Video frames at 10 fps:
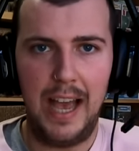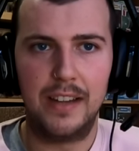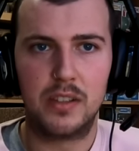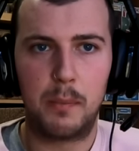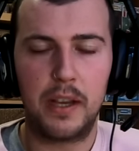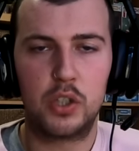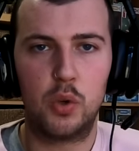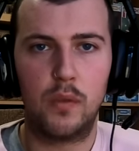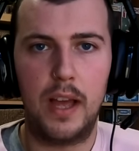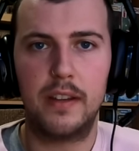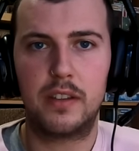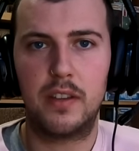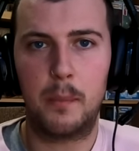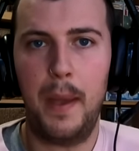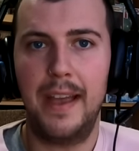and make sure that
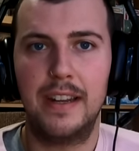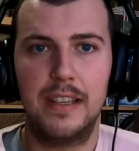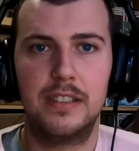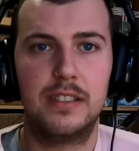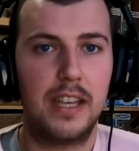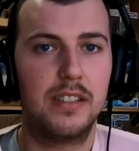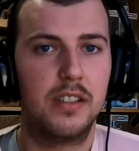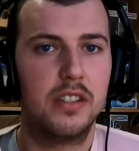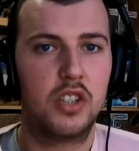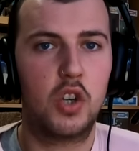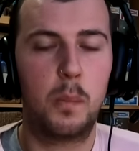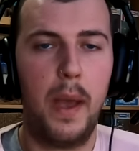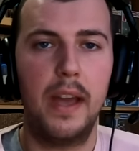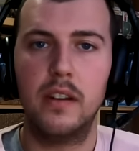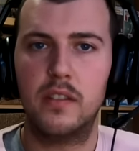the pen is decent, it's a good
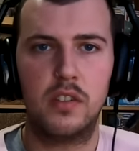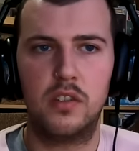pen.